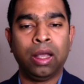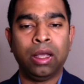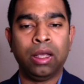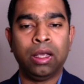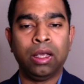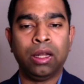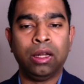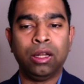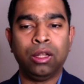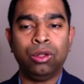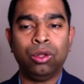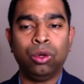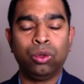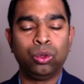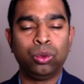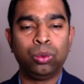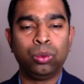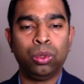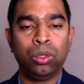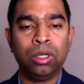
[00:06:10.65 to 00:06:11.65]
and
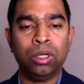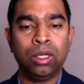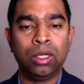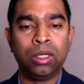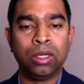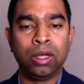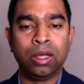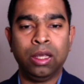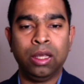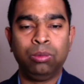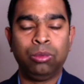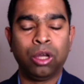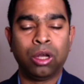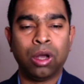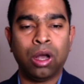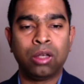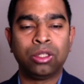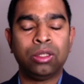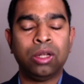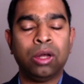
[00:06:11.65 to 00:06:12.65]
those would uh, keep
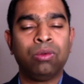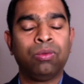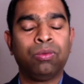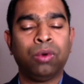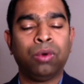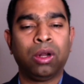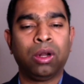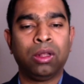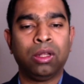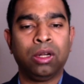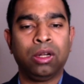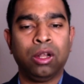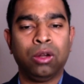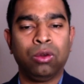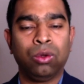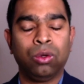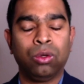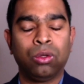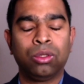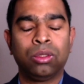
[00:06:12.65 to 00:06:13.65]
the cost down for the
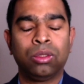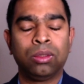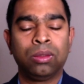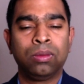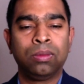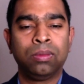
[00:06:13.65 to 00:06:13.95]
telcos.